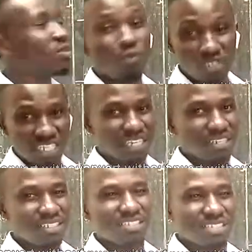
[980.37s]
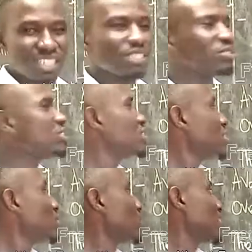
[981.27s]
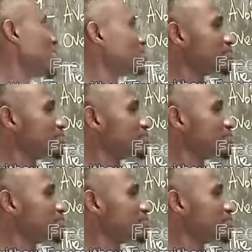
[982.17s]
water, distilled water.